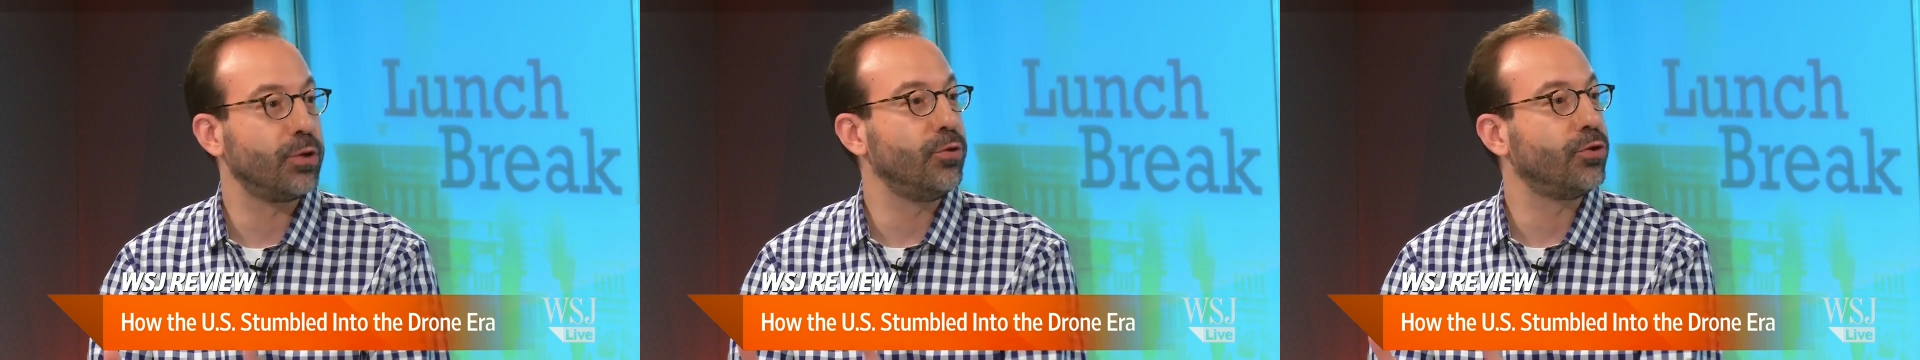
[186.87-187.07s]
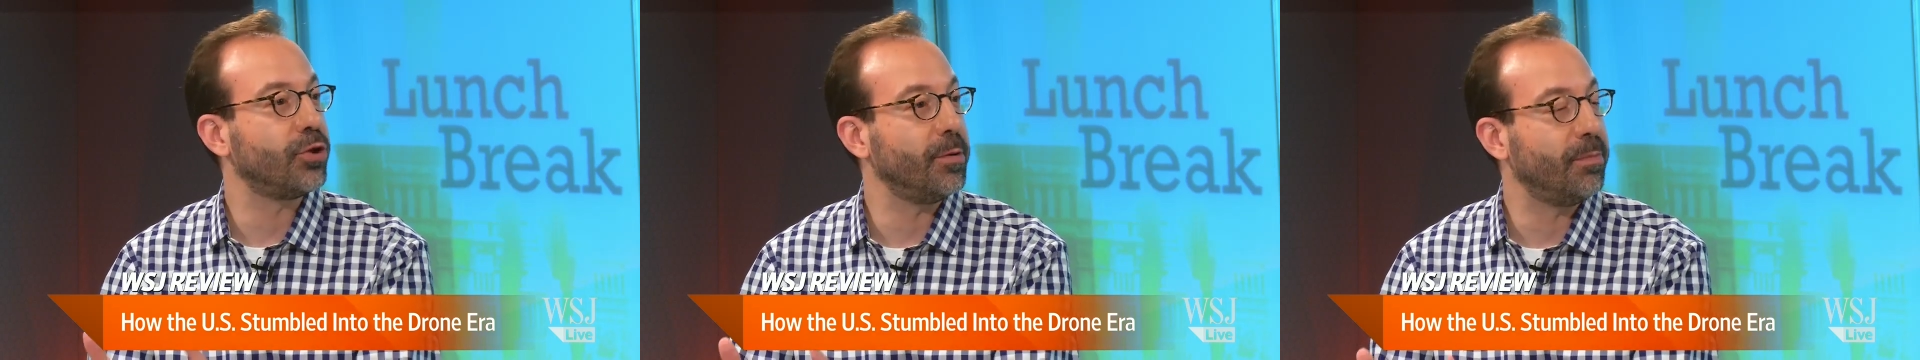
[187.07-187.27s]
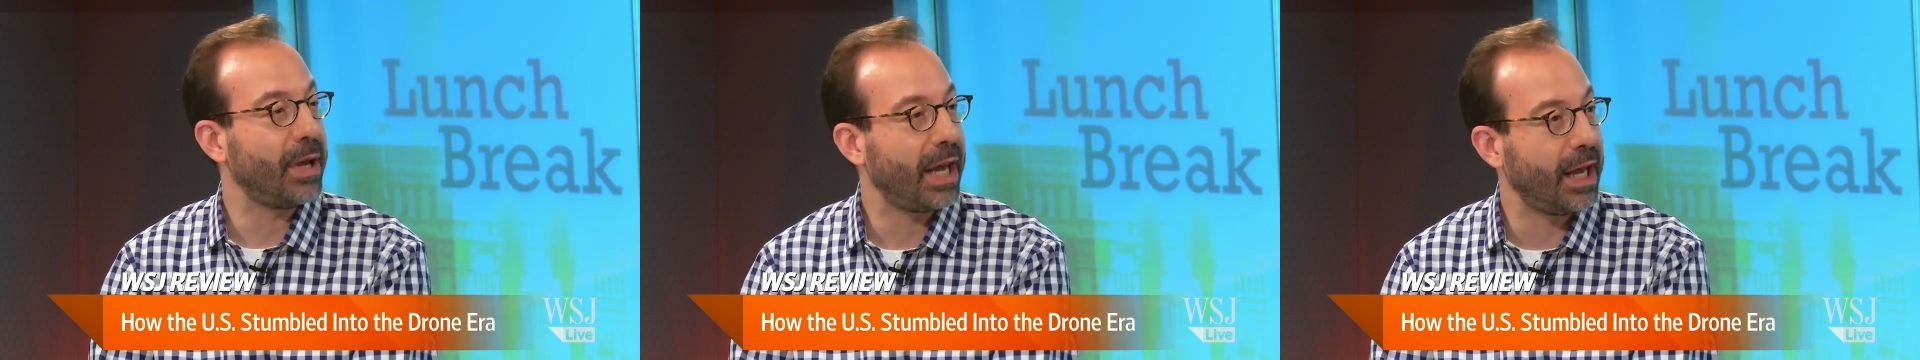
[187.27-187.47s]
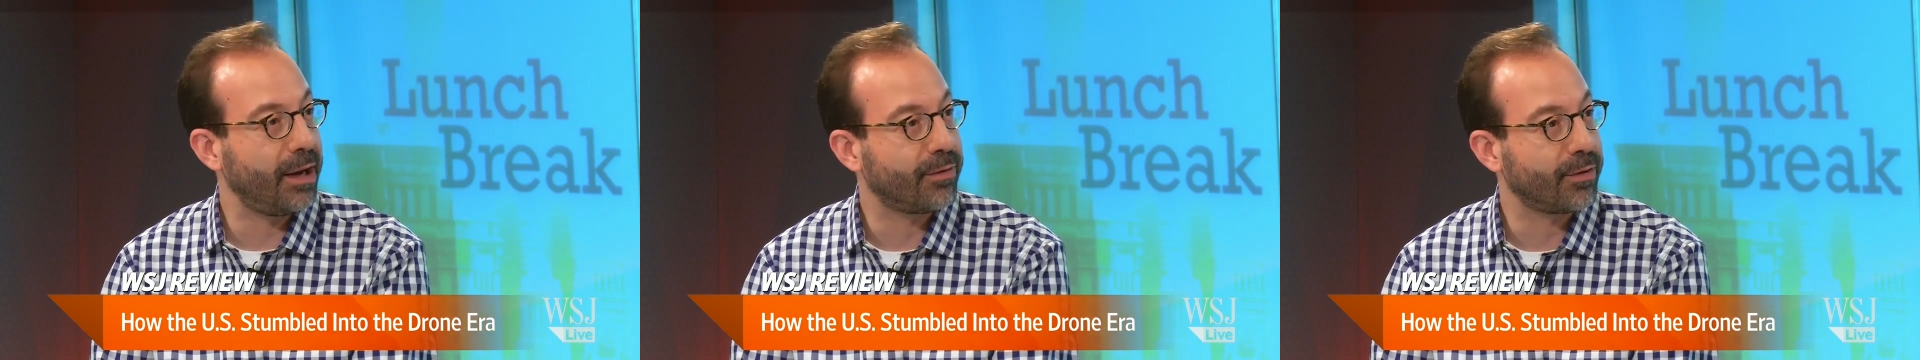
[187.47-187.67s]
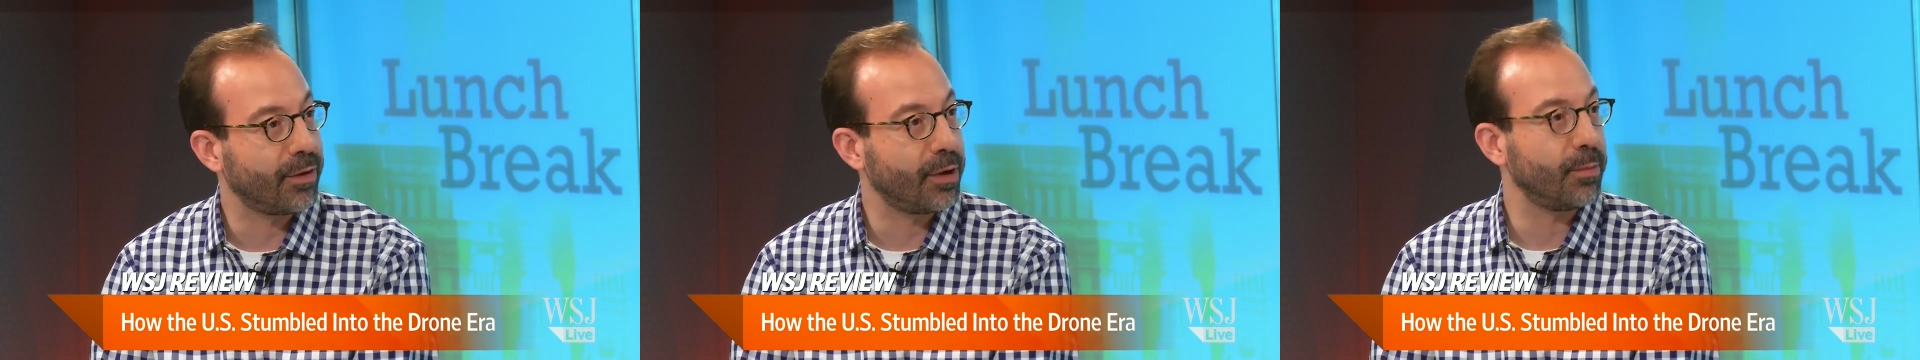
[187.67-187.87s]
who should
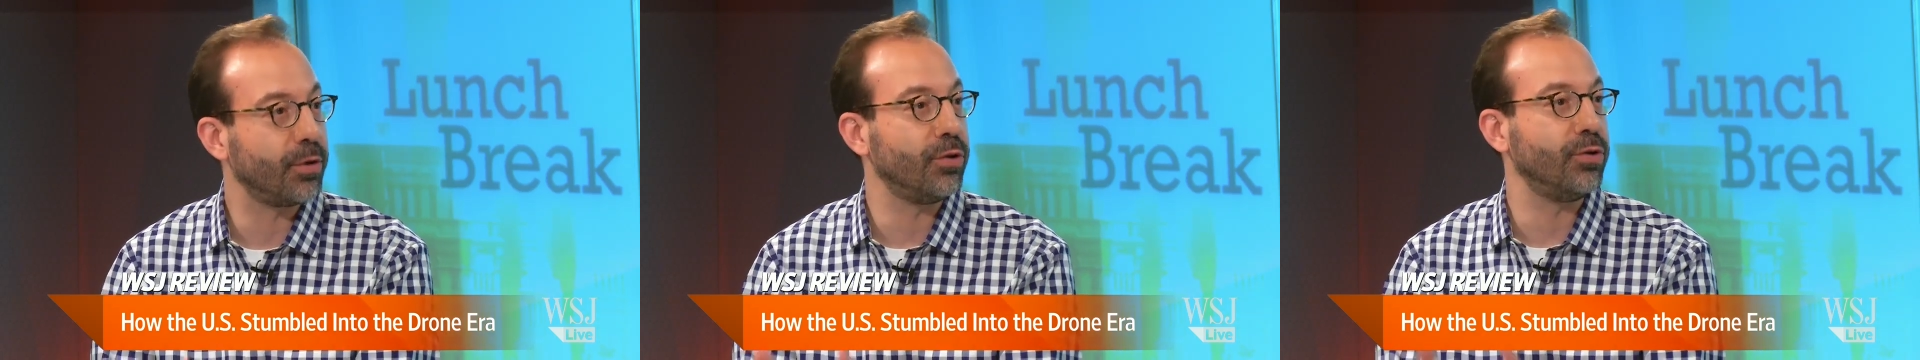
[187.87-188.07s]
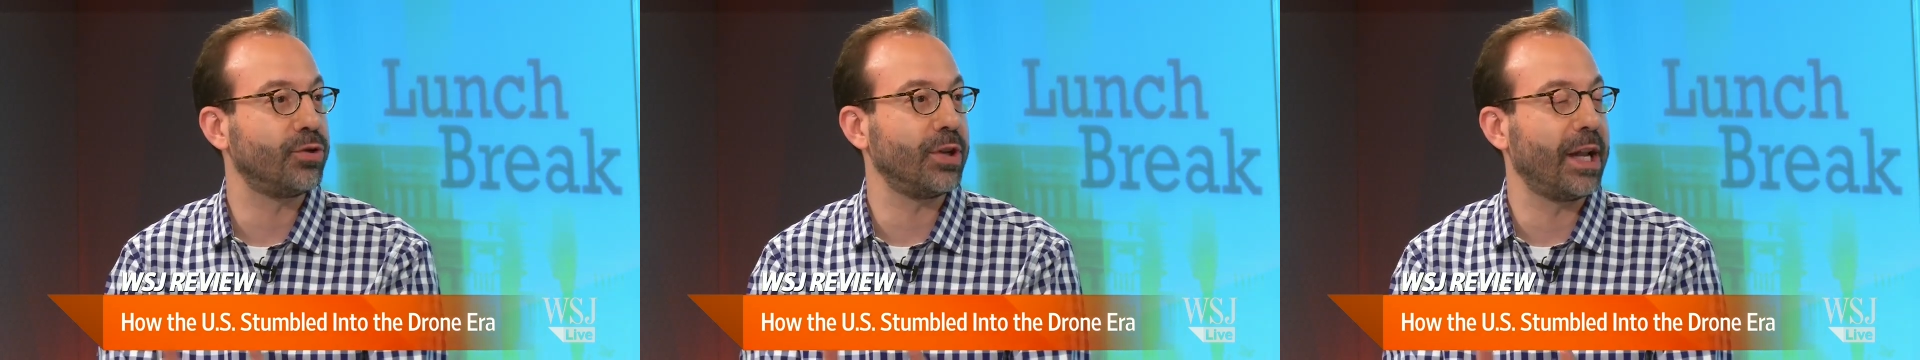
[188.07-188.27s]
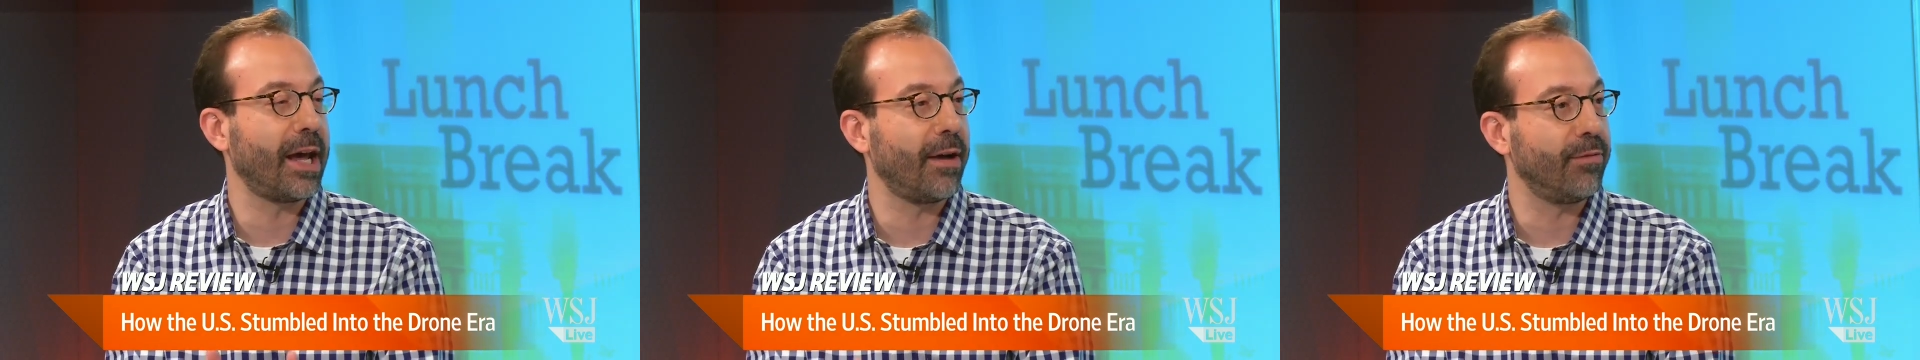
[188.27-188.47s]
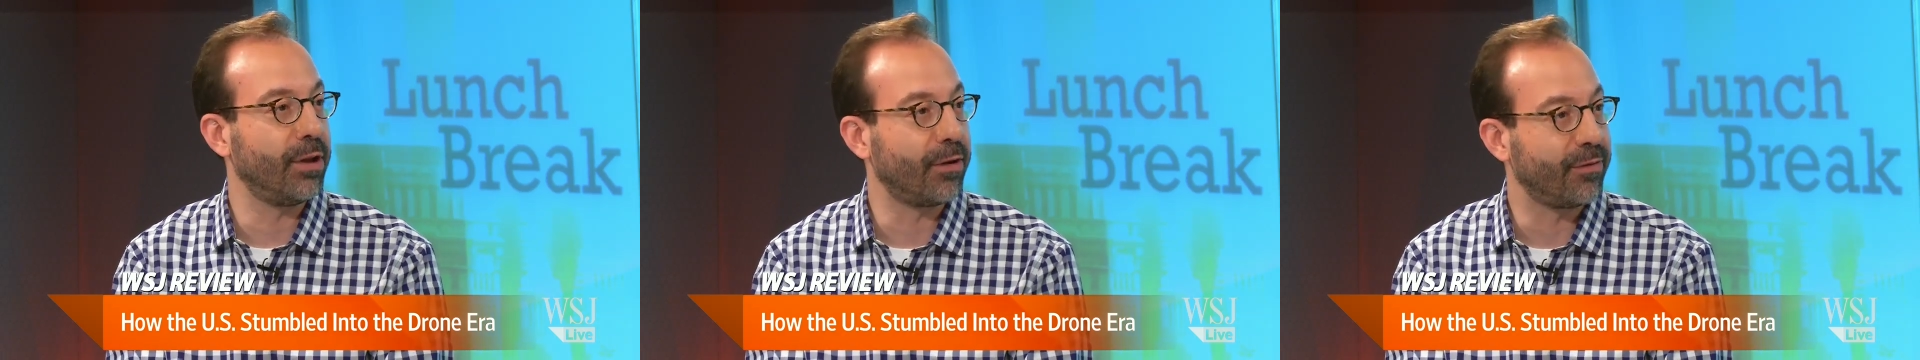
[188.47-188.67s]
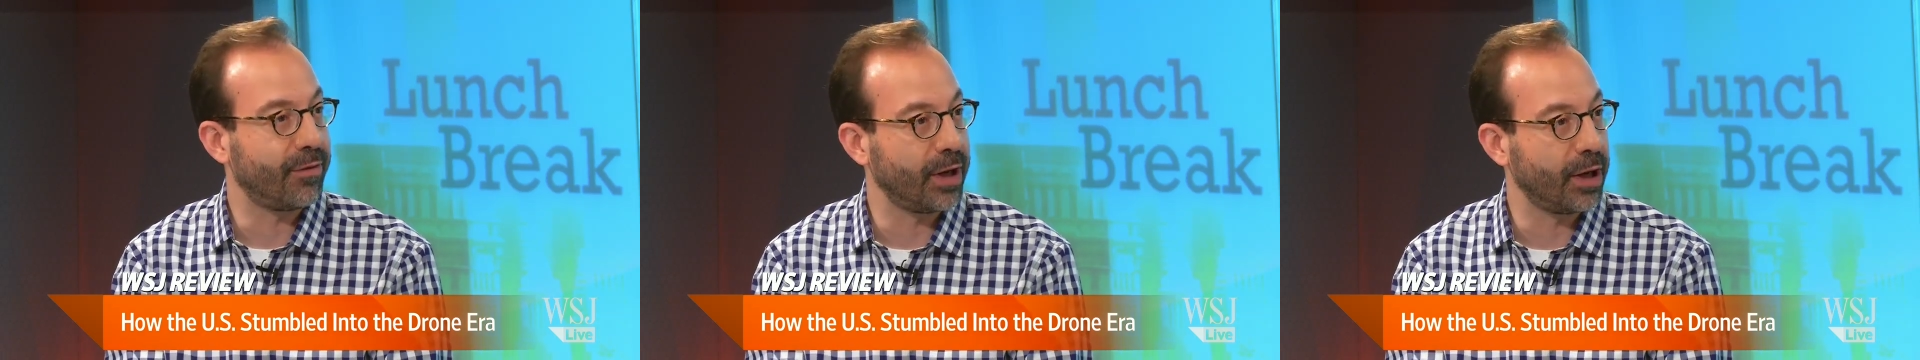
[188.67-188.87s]
pay for them, who should have their